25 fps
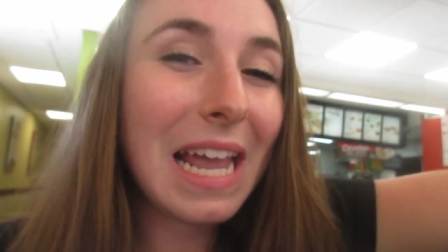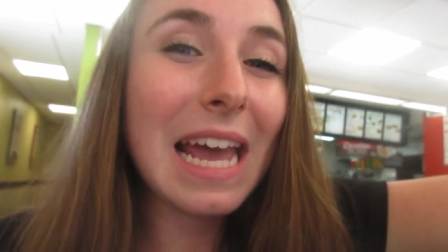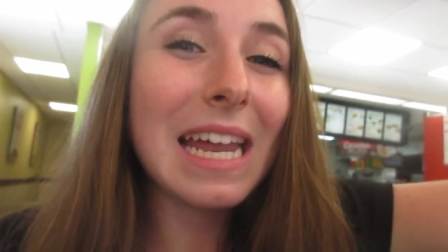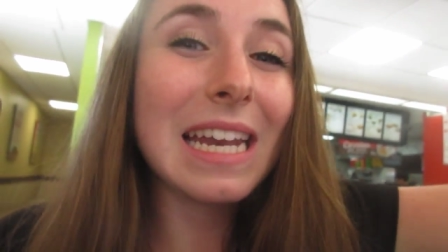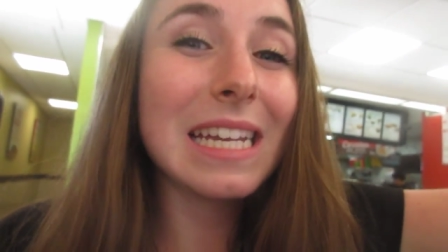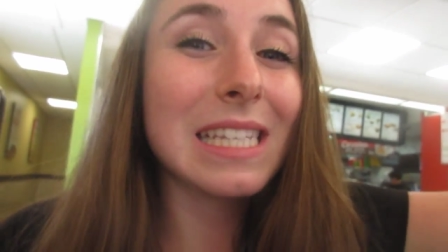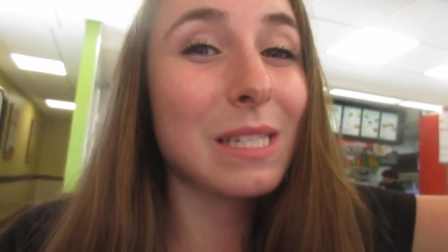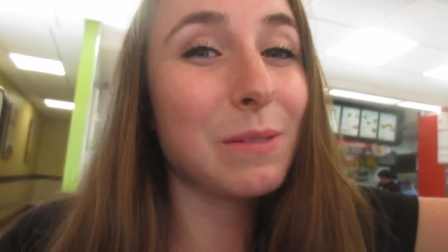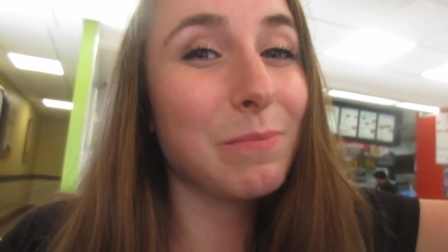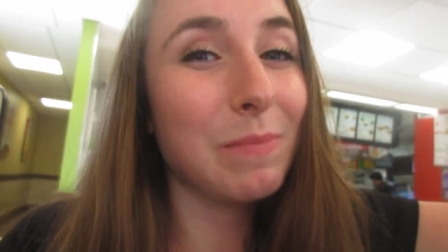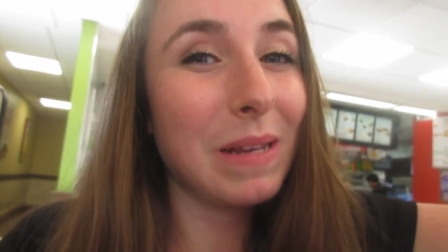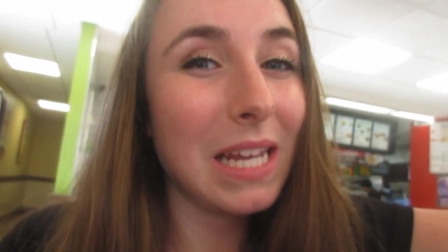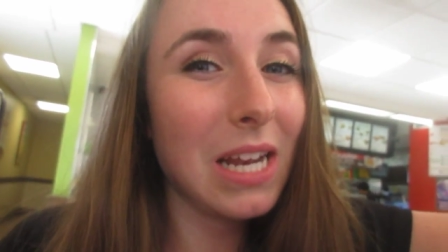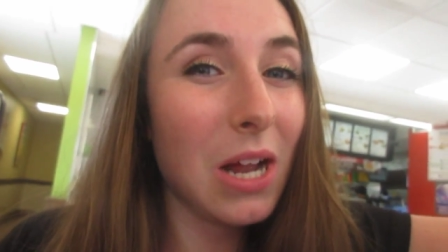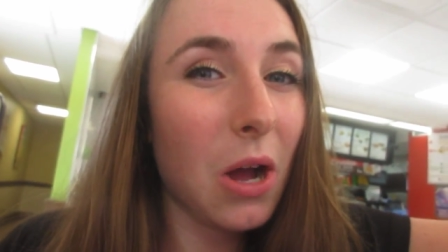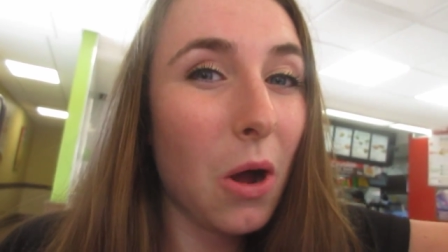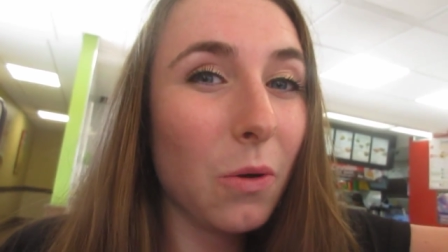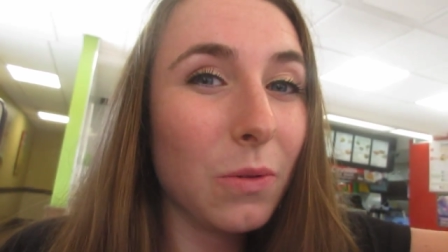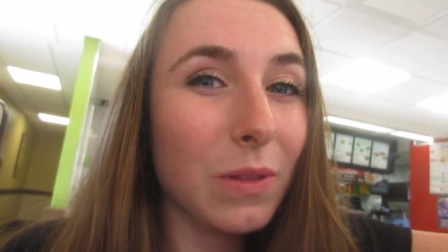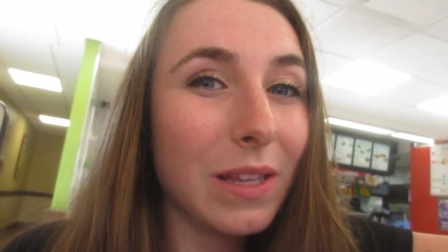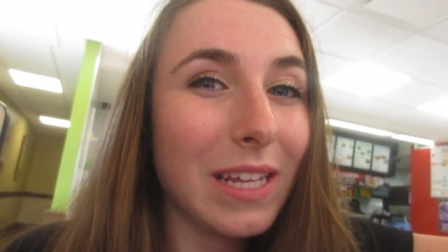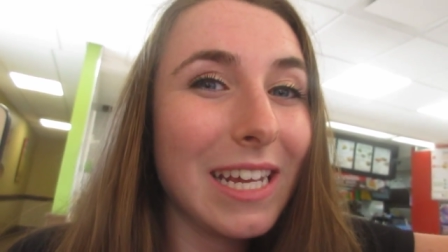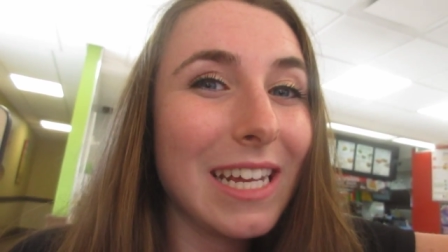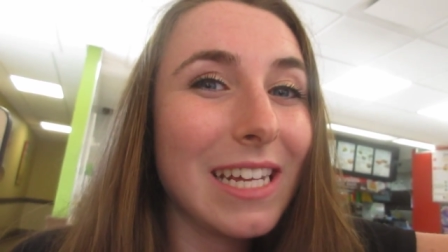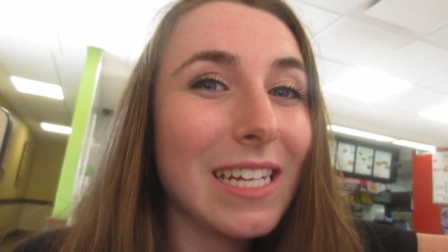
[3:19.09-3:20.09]
and it's meat
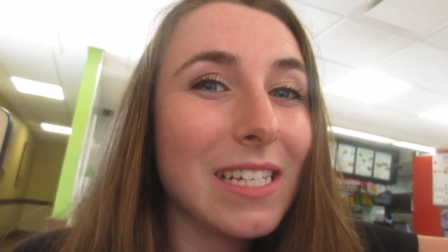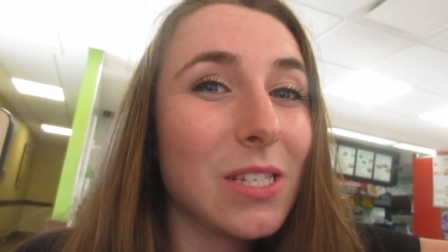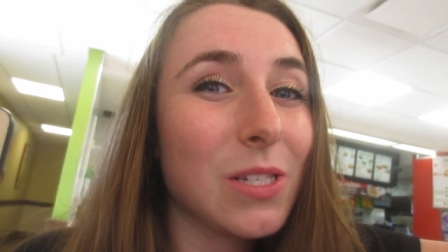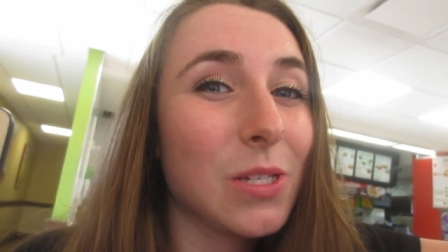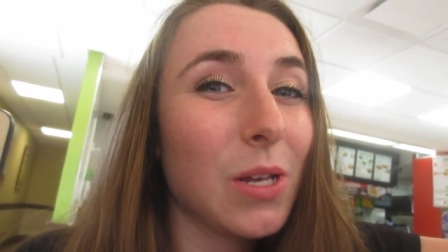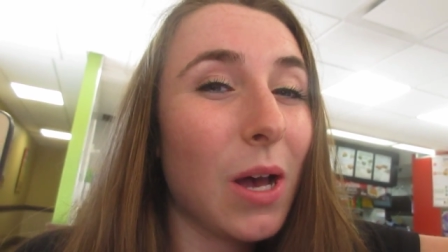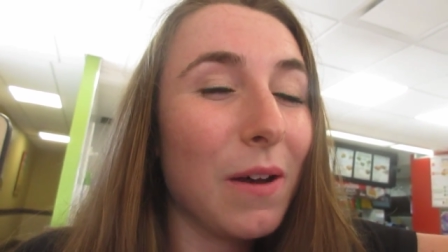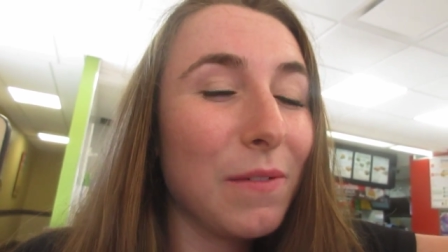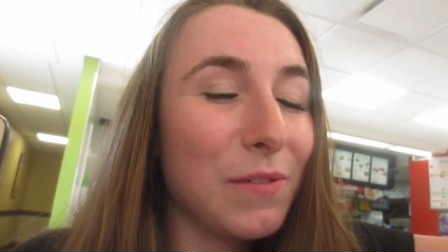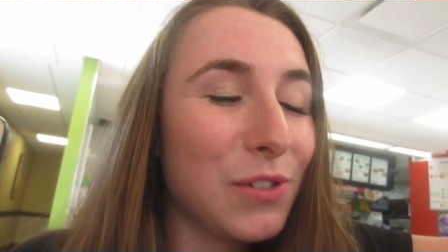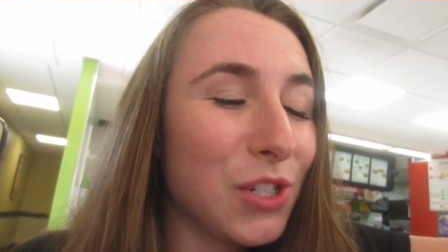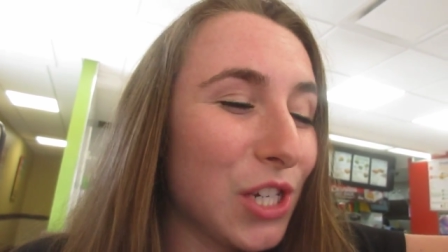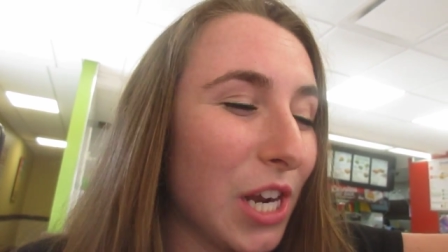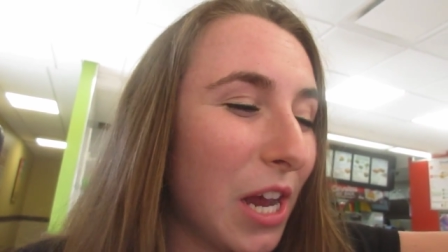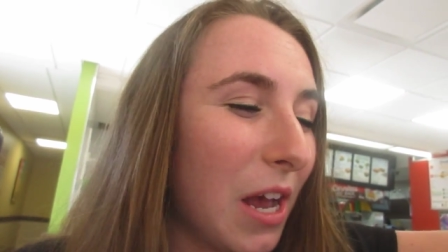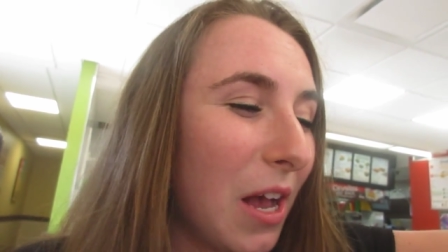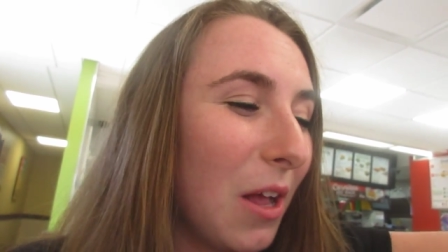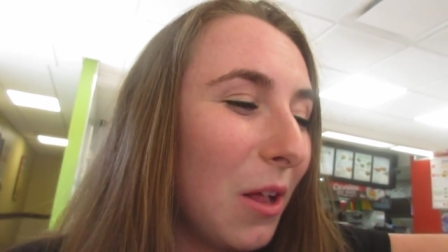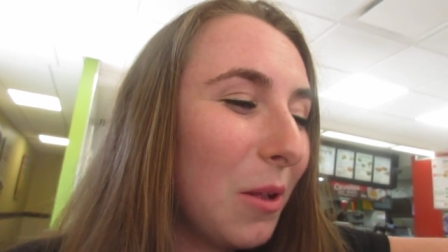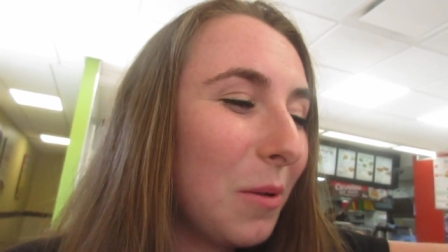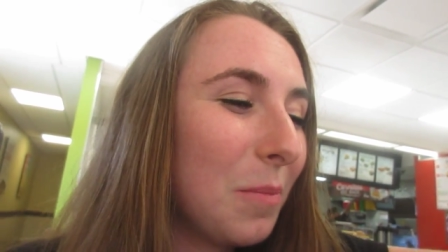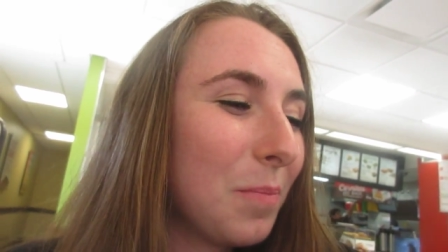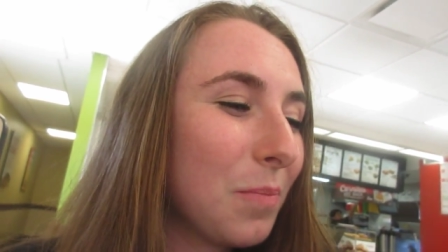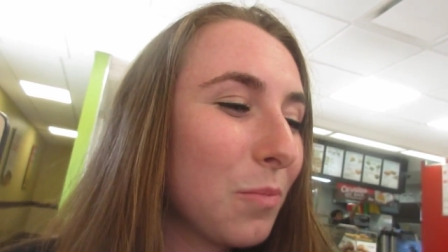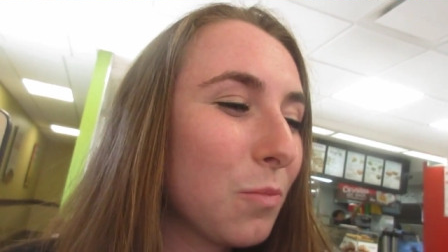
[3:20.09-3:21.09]
only, soft
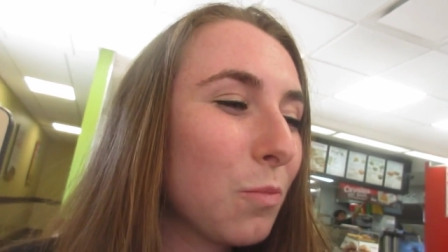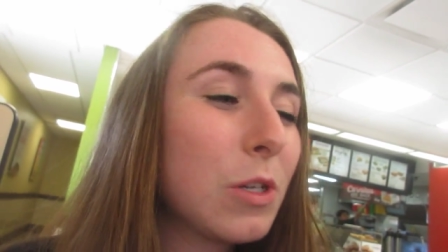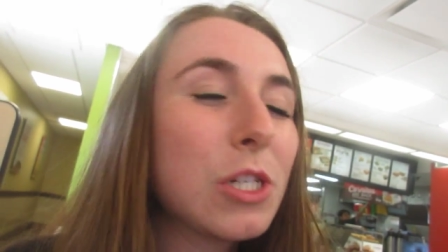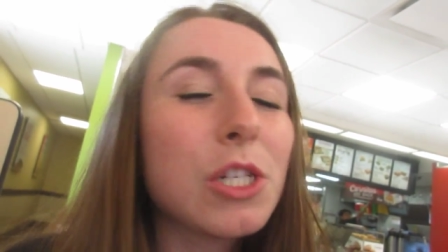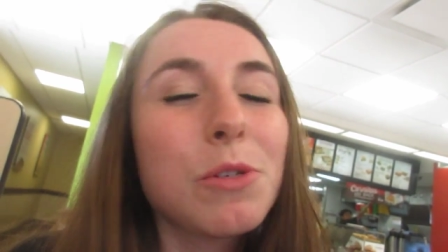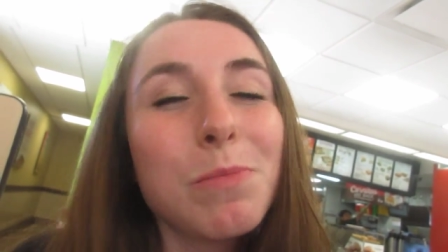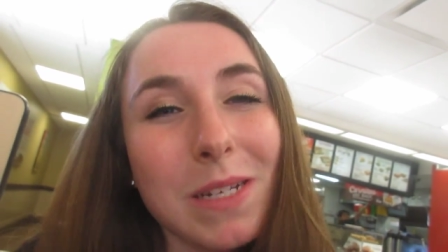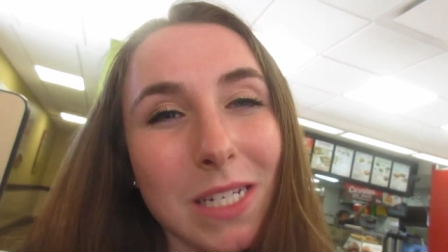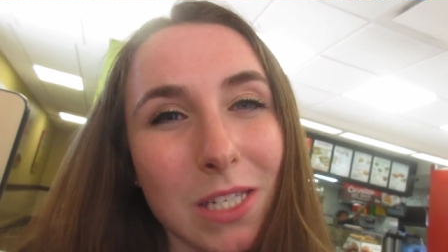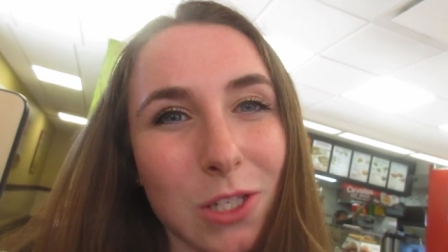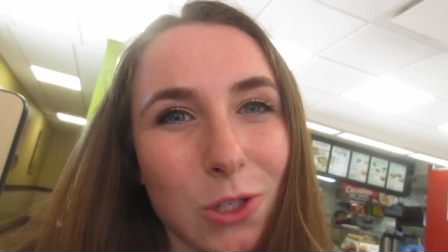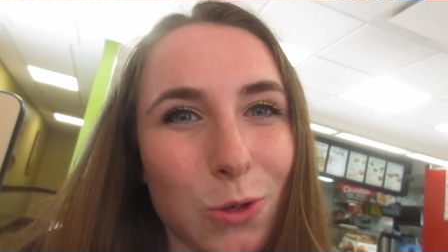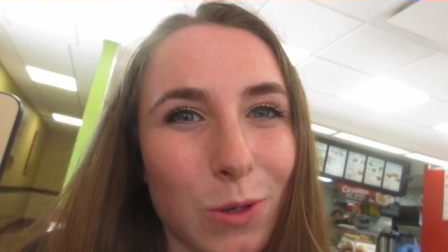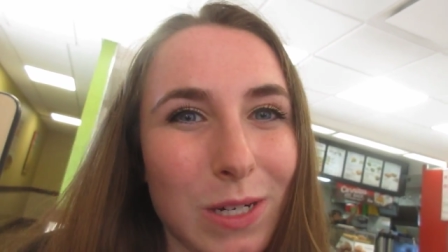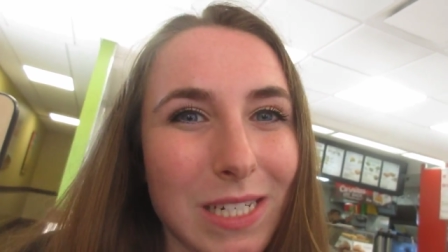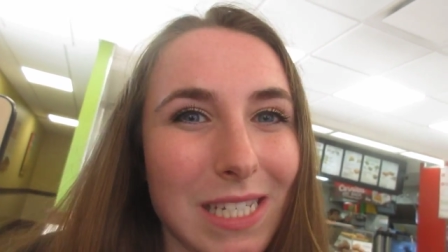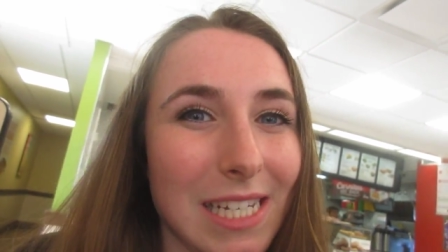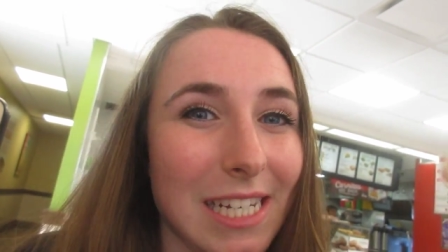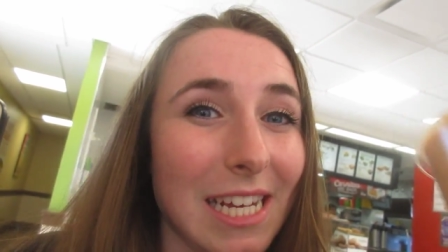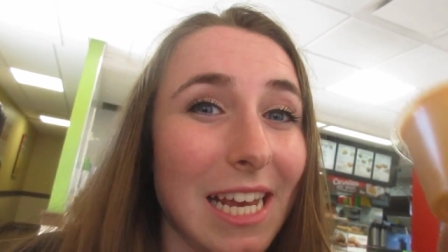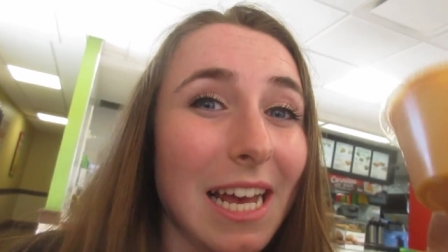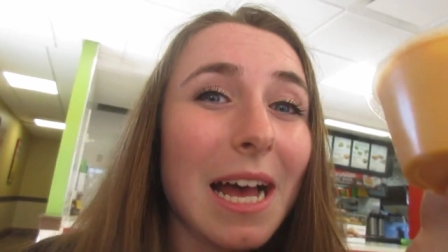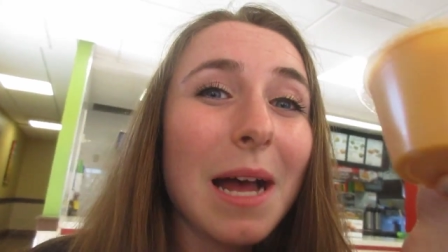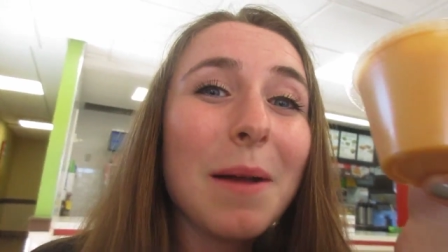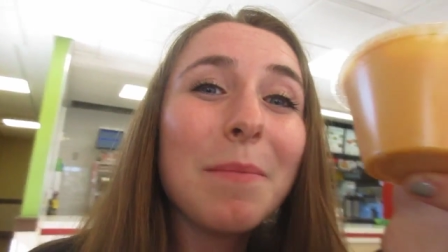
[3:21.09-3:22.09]
shell, which means
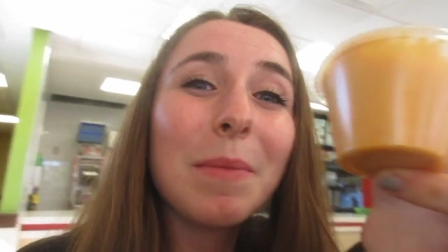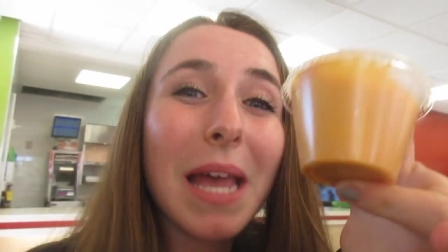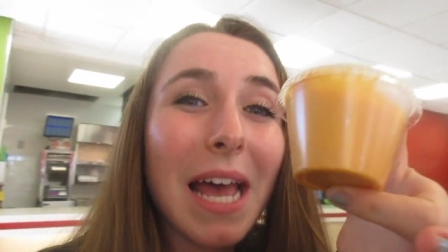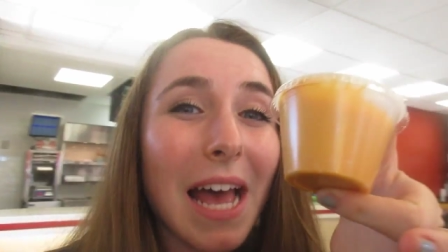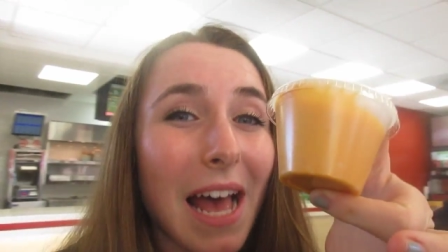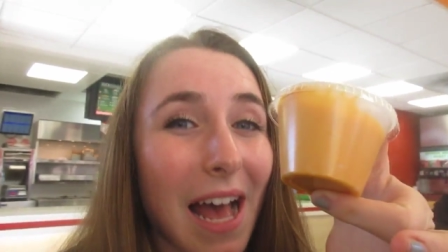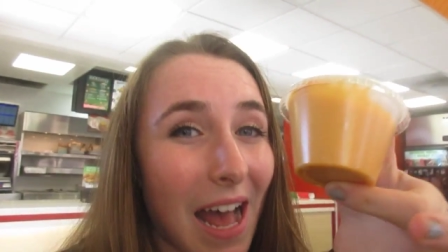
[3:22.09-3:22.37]
tortilla.